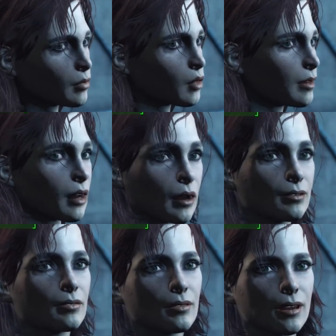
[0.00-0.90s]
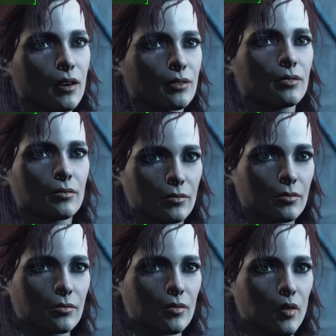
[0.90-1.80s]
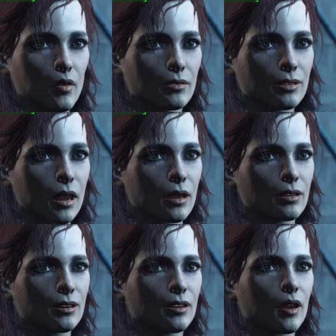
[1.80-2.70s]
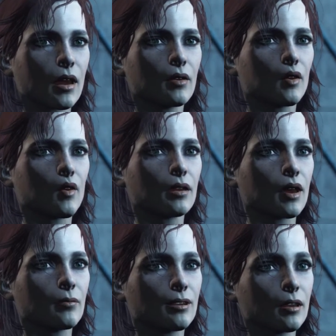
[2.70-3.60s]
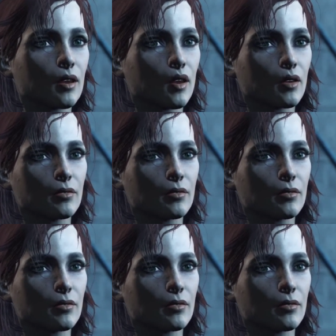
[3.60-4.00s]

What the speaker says: Now just wait a second. What exactly are you gonna do without me here?